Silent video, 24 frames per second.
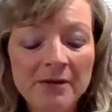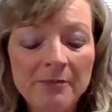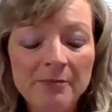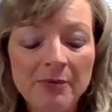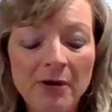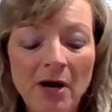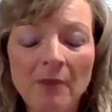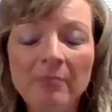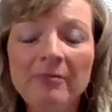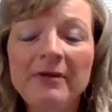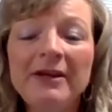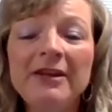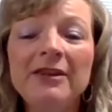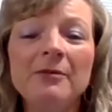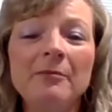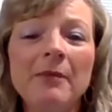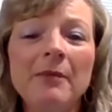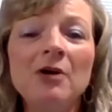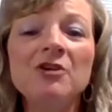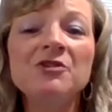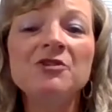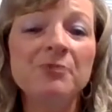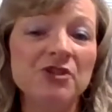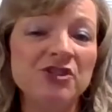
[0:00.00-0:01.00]
Probably the
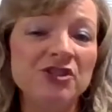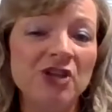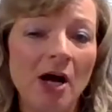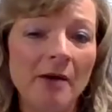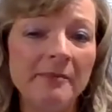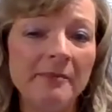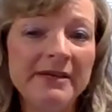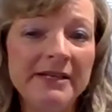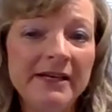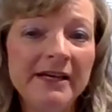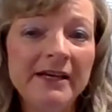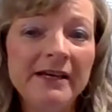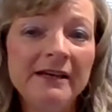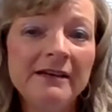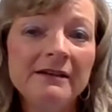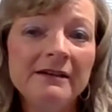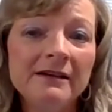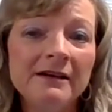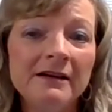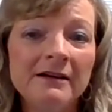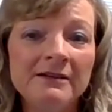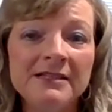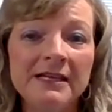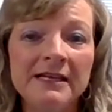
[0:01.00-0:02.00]
most predominant
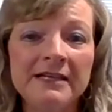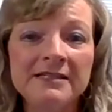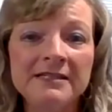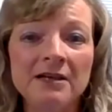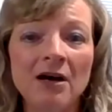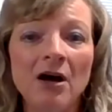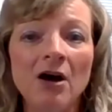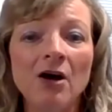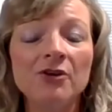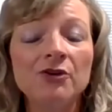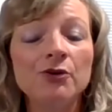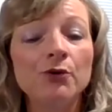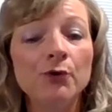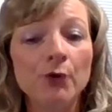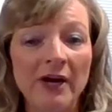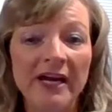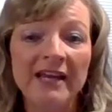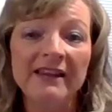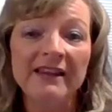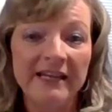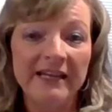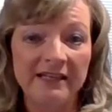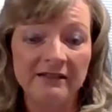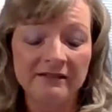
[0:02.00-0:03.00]
is called
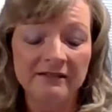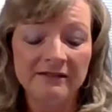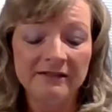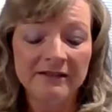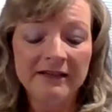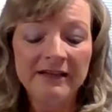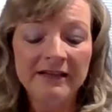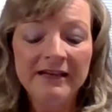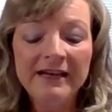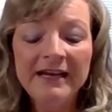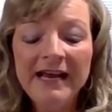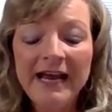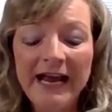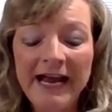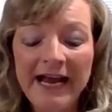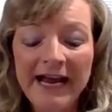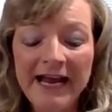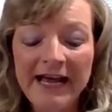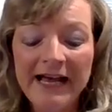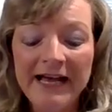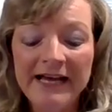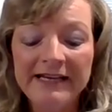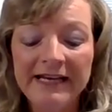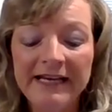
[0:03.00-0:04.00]
ghrelin,
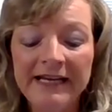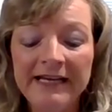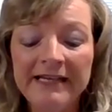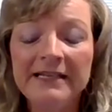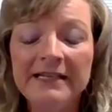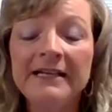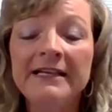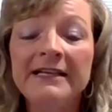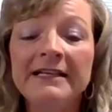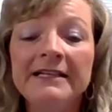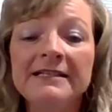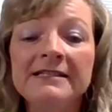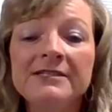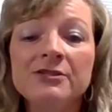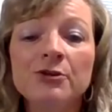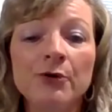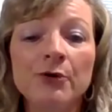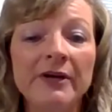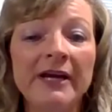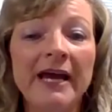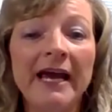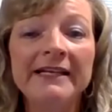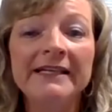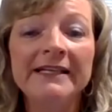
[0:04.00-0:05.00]
and it is
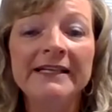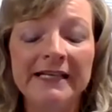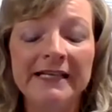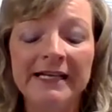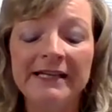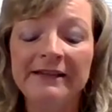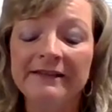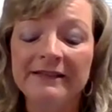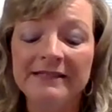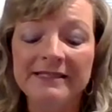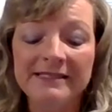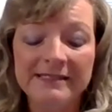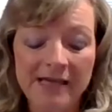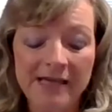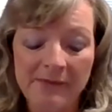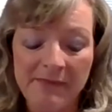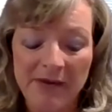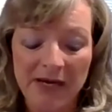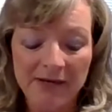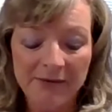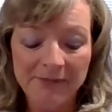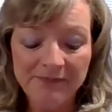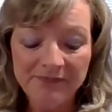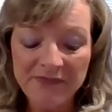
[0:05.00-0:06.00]
created in the stomach.
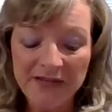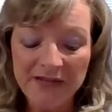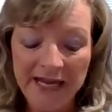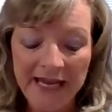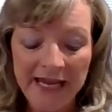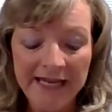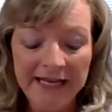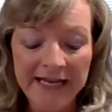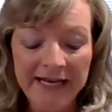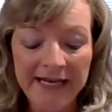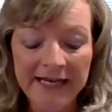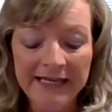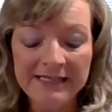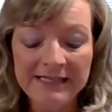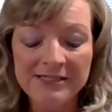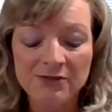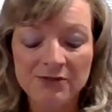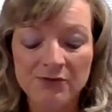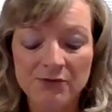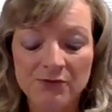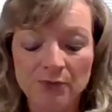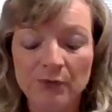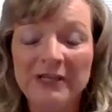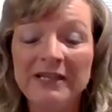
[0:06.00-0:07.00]
And
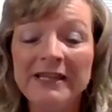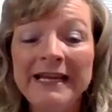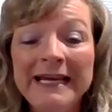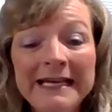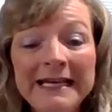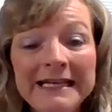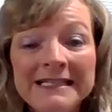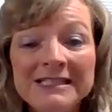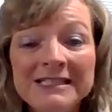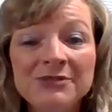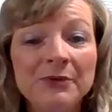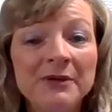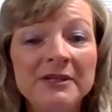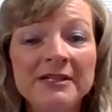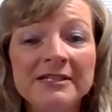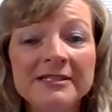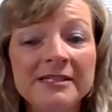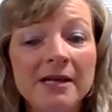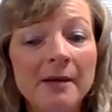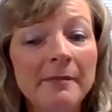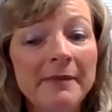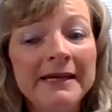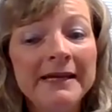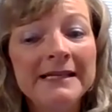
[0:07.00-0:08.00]
it's released when the
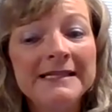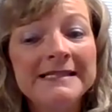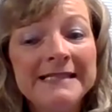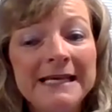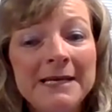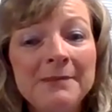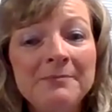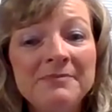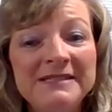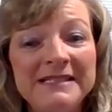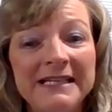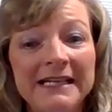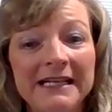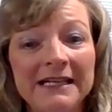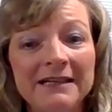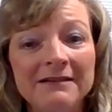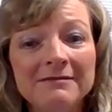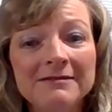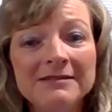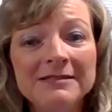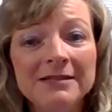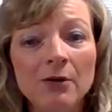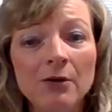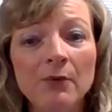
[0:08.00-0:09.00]
stomach gets empty.
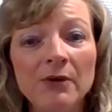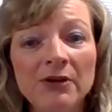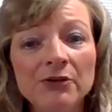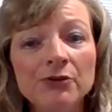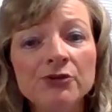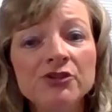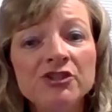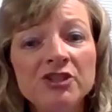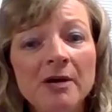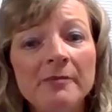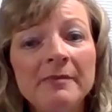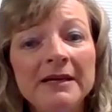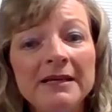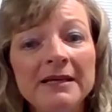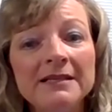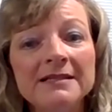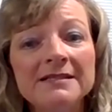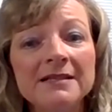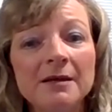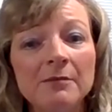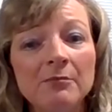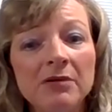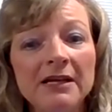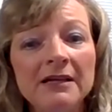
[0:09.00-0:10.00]
So when your stomach is
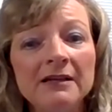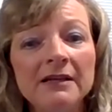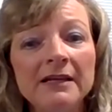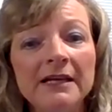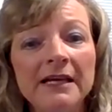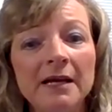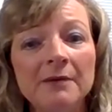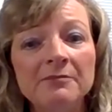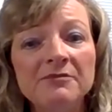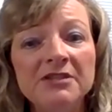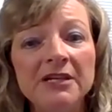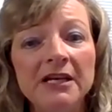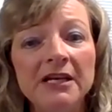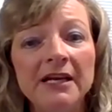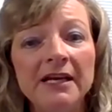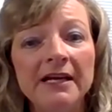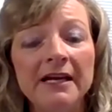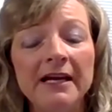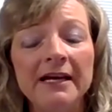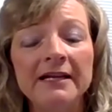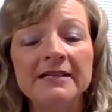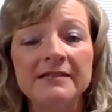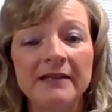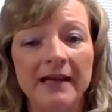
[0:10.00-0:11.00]
completely empty,
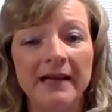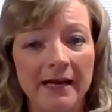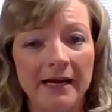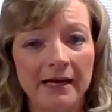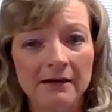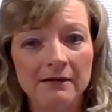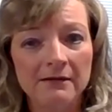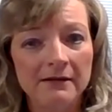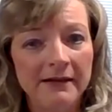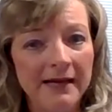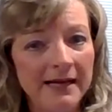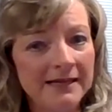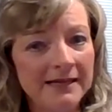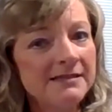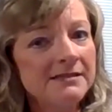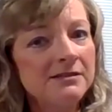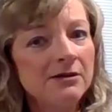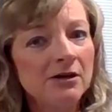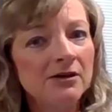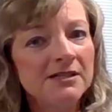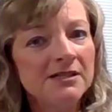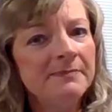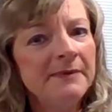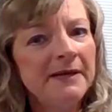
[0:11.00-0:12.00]
it's like that
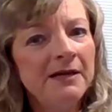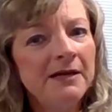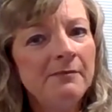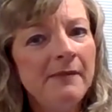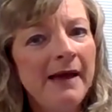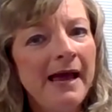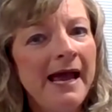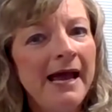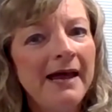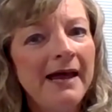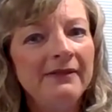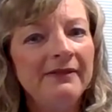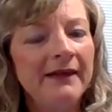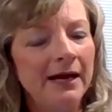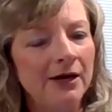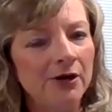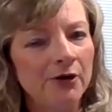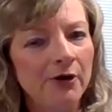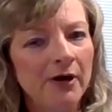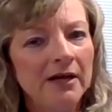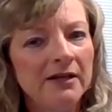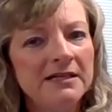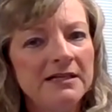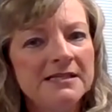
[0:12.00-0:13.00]
starts being made, that
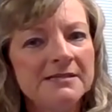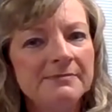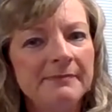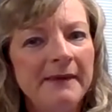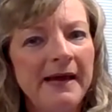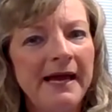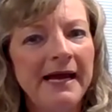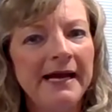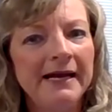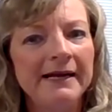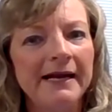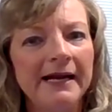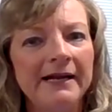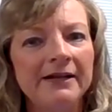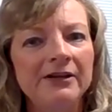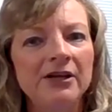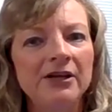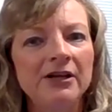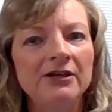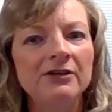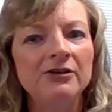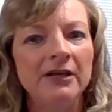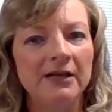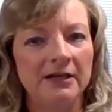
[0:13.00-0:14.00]
ghrelin's made, and
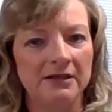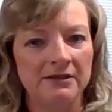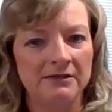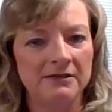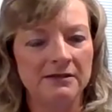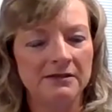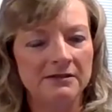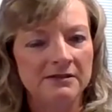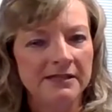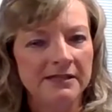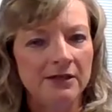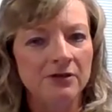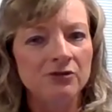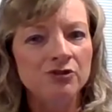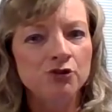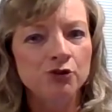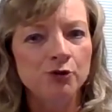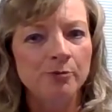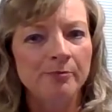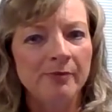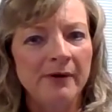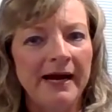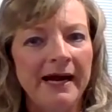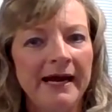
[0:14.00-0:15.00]
then it tells
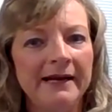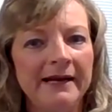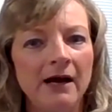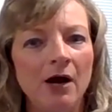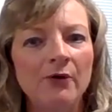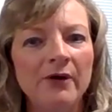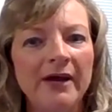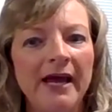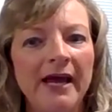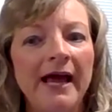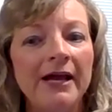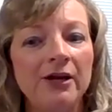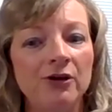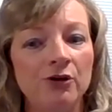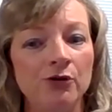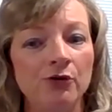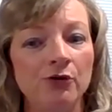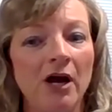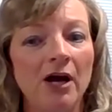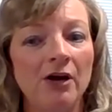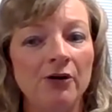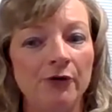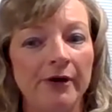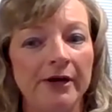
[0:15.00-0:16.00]
your brain, okay, you're
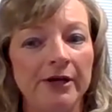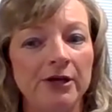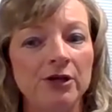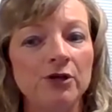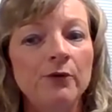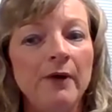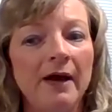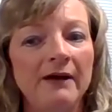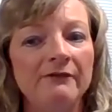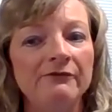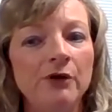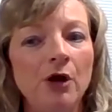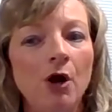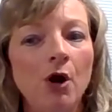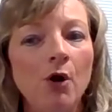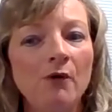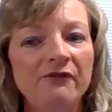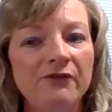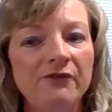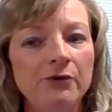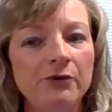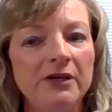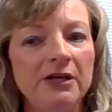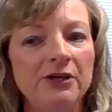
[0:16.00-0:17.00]
hungry. You have no
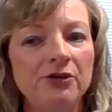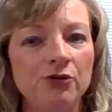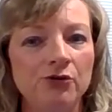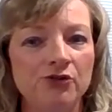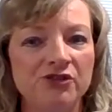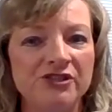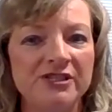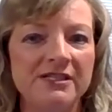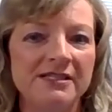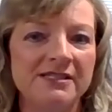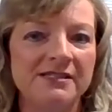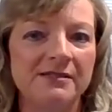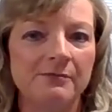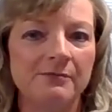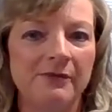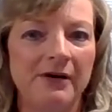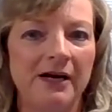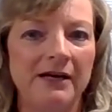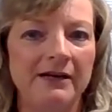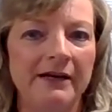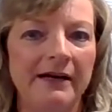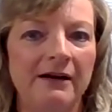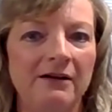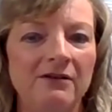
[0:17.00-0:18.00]
food in your system
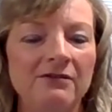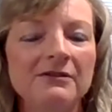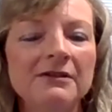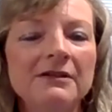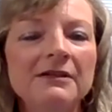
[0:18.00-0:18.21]
right now.